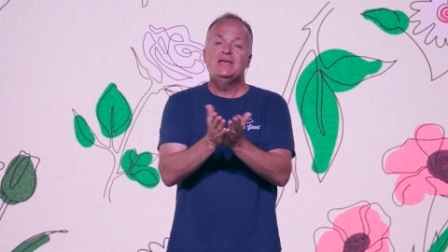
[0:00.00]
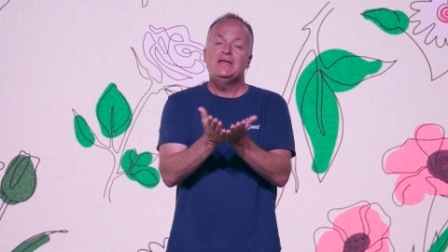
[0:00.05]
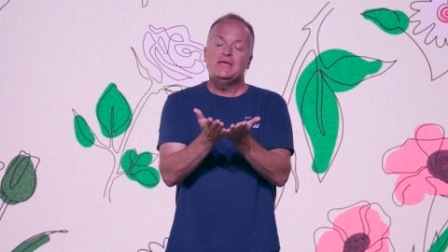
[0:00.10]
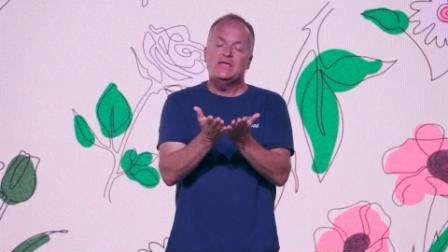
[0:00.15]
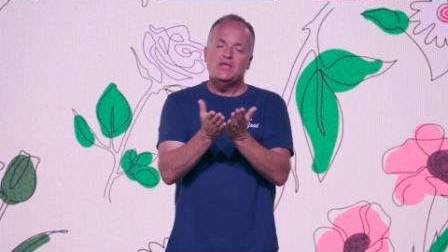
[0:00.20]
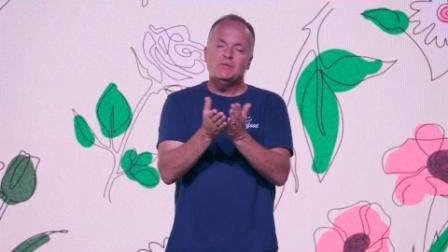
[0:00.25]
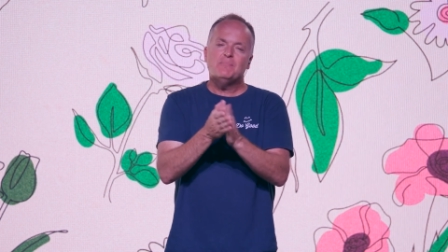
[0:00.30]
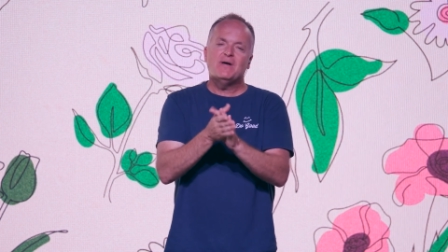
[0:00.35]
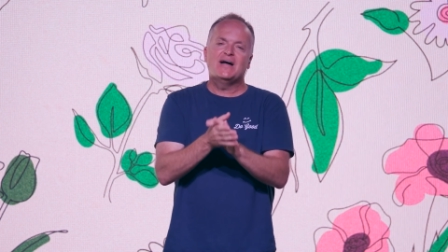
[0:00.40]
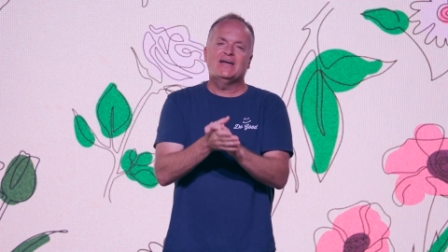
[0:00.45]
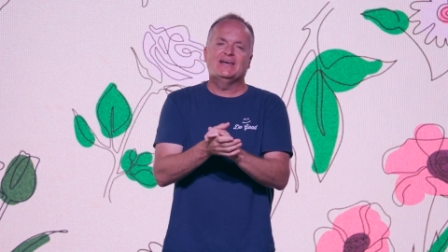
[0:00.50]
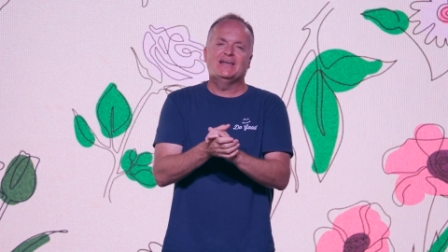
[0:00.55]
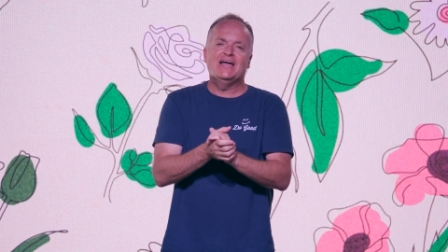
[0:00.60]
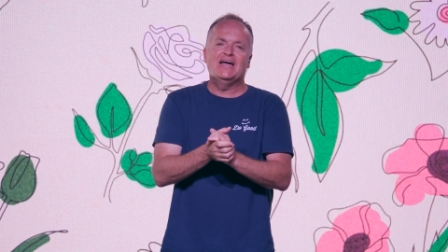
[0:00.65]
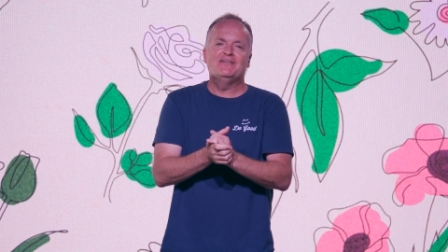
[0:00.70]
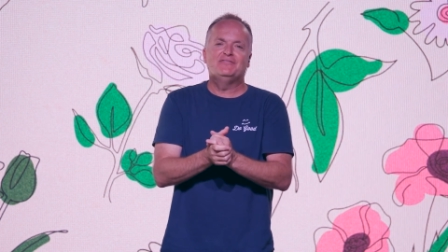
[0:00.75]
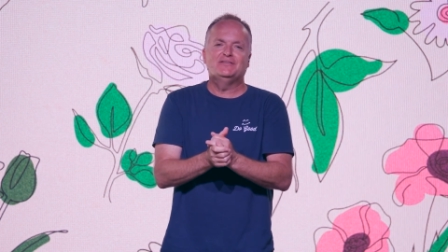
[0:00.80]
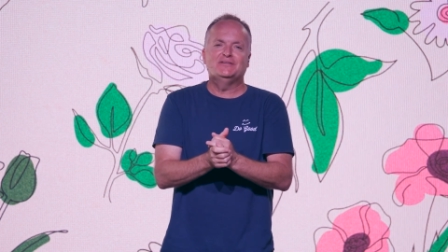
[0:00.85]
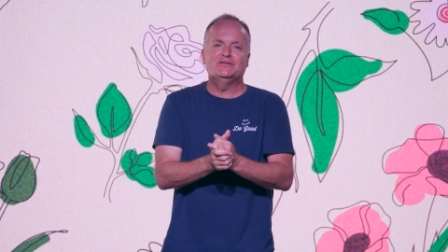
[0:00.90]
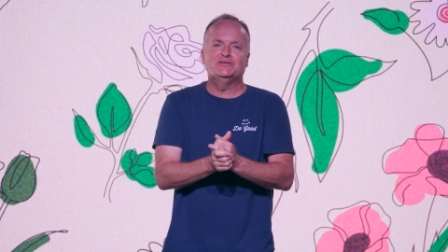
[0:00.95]
You might
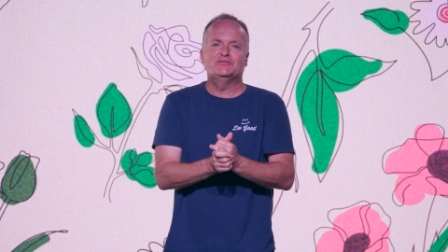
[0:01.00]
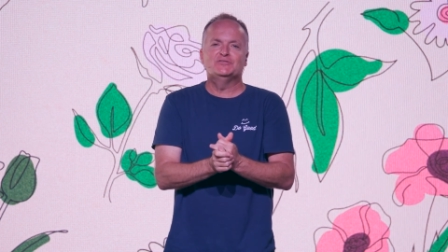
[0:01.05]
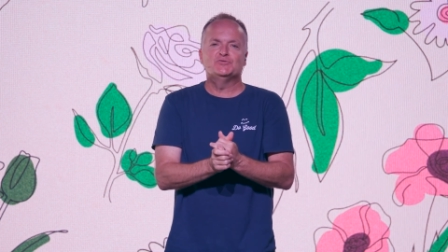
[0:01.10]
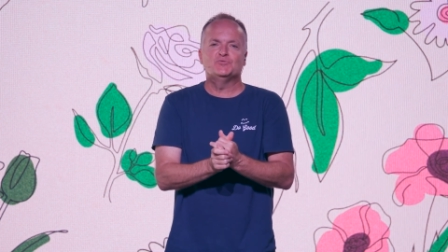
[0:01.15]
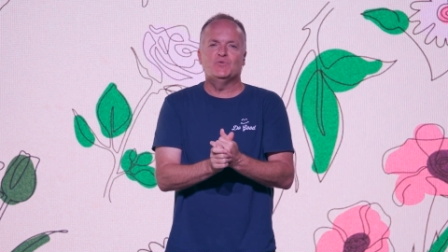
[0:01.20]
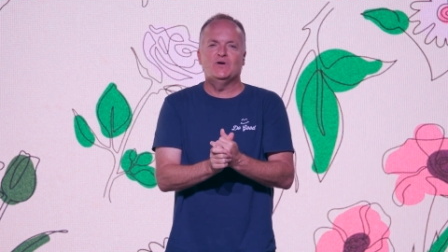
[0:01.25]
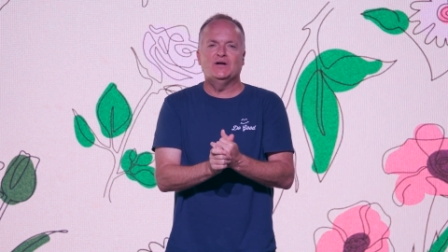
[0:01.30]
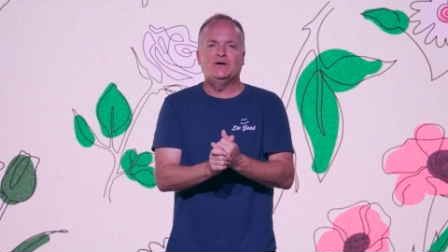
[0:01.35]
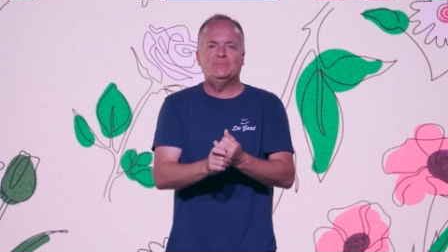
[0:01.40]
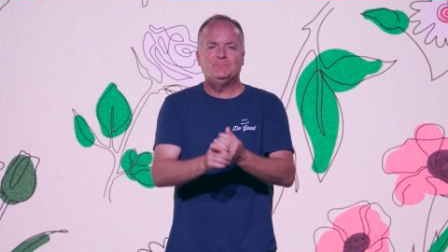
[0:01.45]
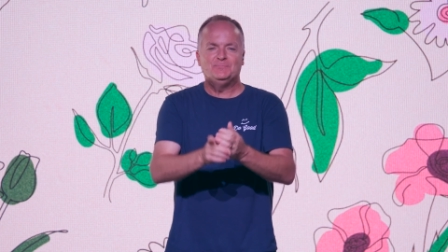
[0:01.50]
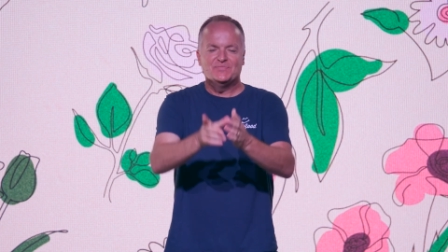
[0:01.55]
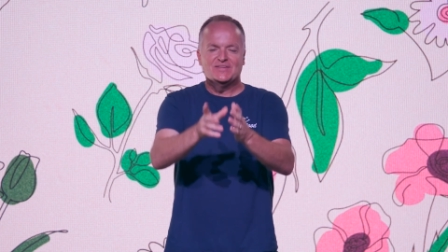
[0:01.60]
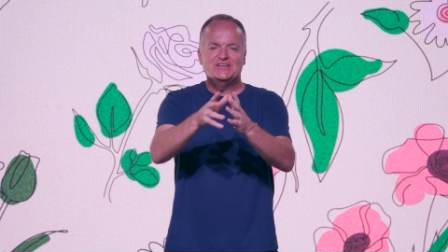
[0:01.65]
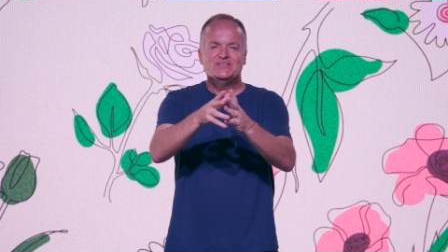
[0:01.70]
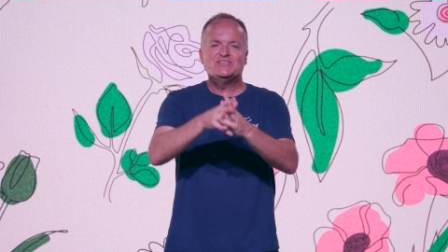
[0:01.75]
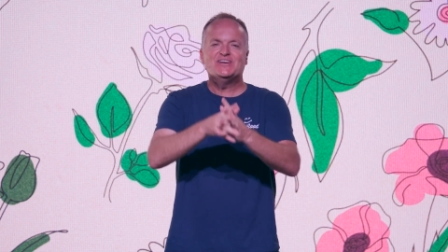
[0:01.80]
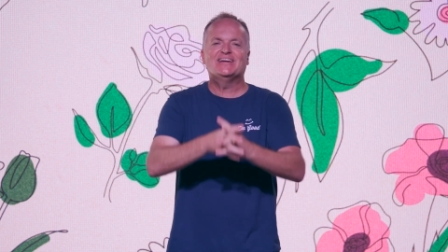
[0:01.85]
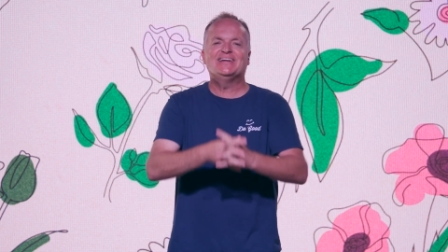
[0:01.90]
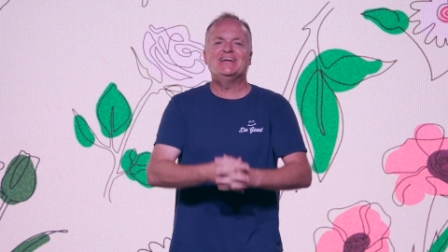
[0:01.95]
laugh a little as well.
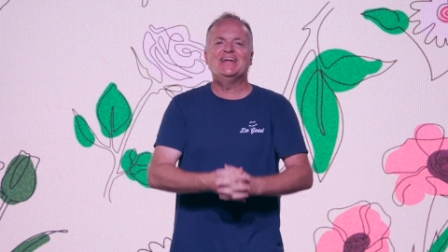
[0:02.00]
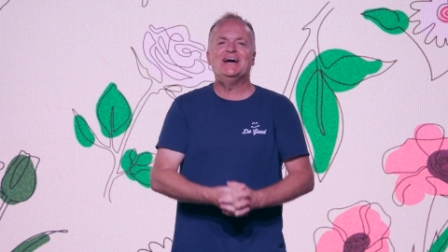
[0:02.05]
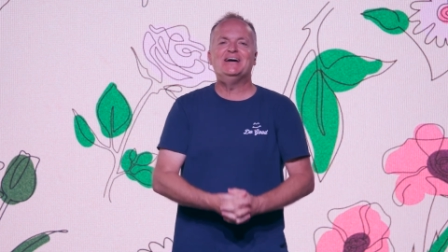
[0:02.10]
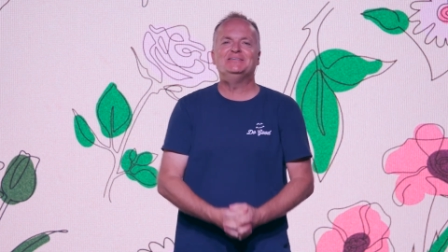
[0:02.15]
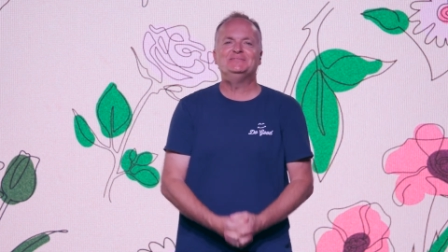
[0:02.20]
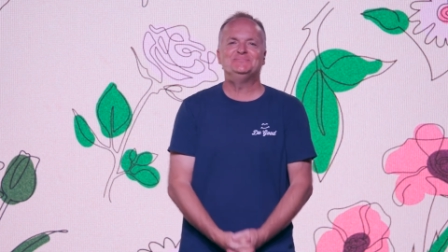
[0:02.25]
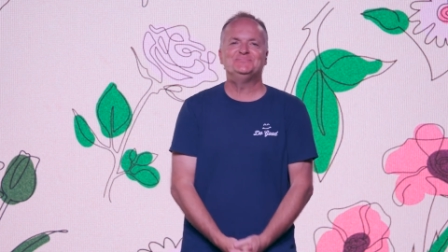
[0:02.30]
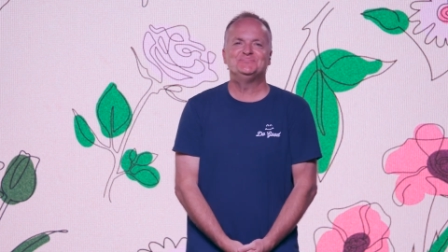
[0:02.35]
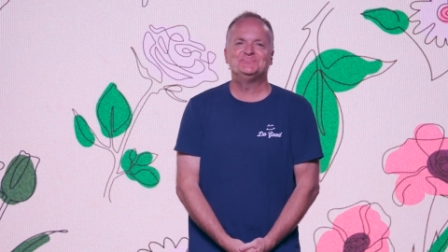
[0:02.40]
Check it out.